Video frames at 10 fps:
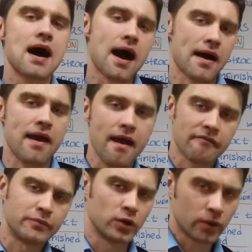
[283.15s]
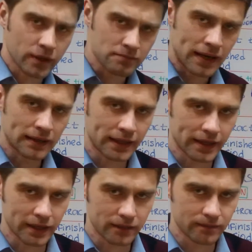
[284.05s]
I have broken my
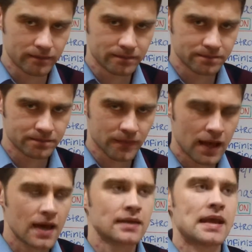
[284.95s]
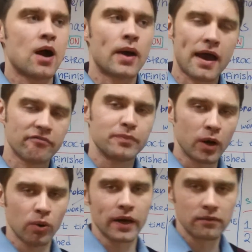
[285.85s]
leg. Now, I have
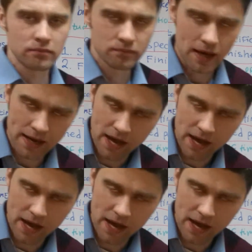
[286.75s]
broken